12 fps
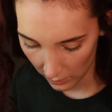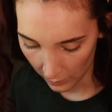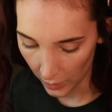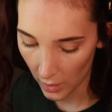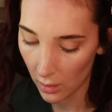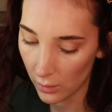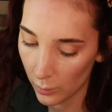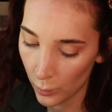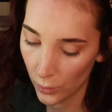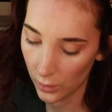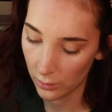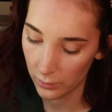the
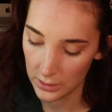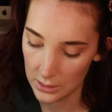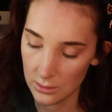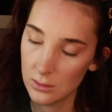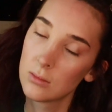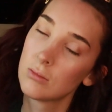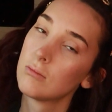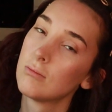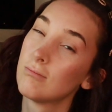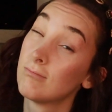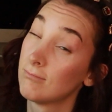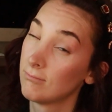Pottermore quiz
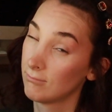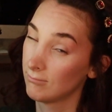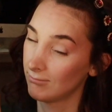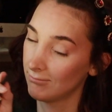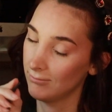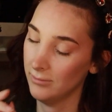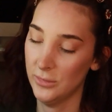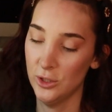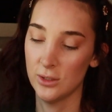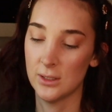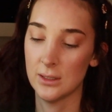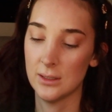
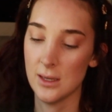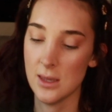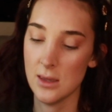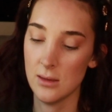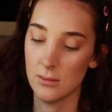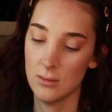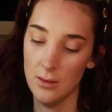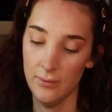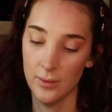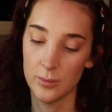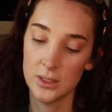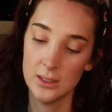just to see
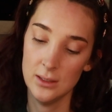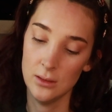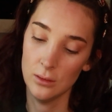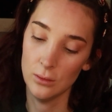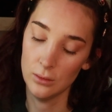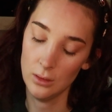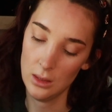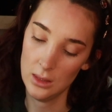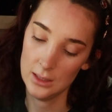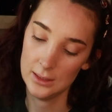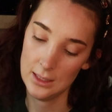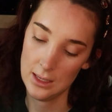if I'm still
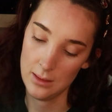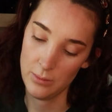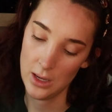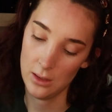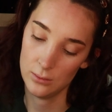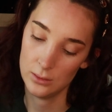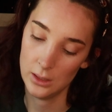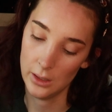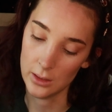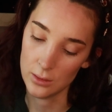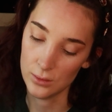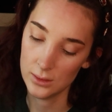the same house that
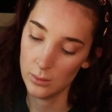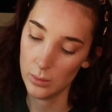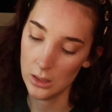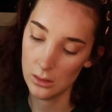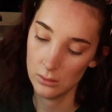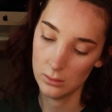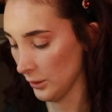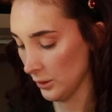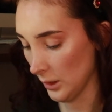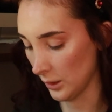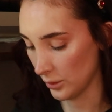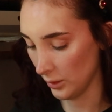I used to be. I
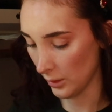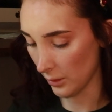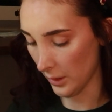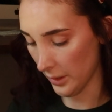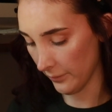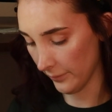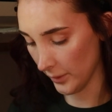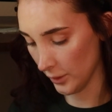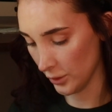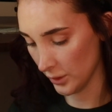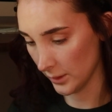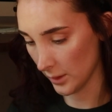should actually go ahead and
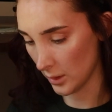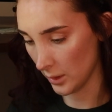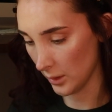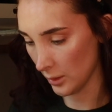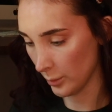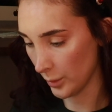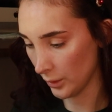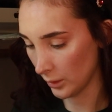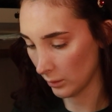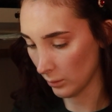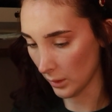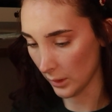finish this
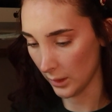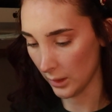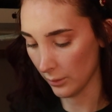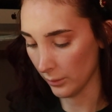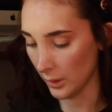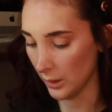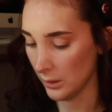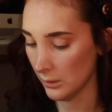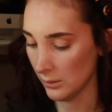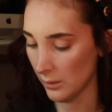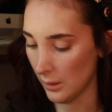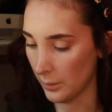audiobook while I get ready
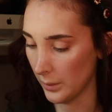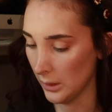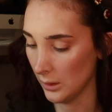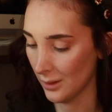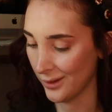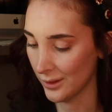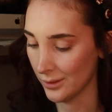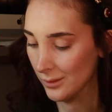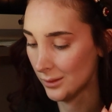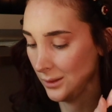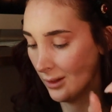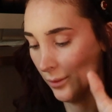so that way I
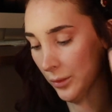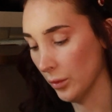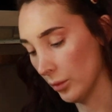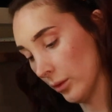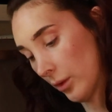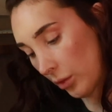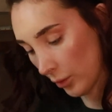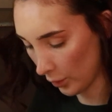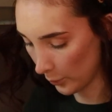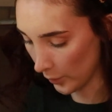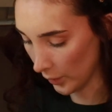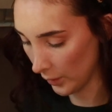can download the
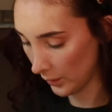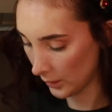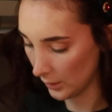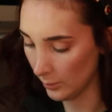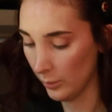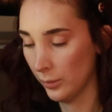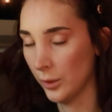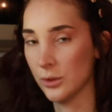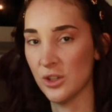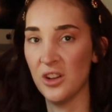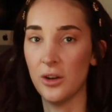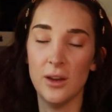third book,
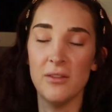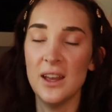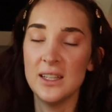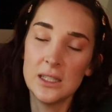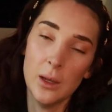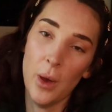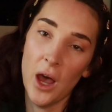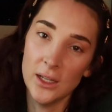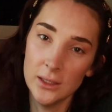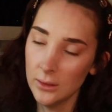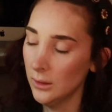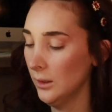Prisoner of
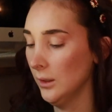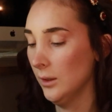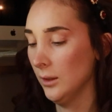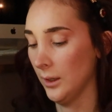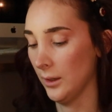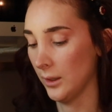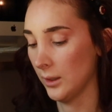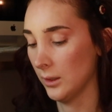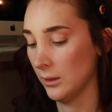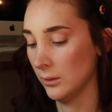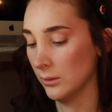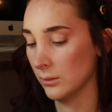Azkaban, and I
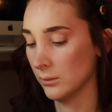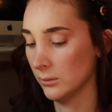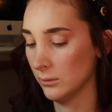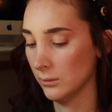can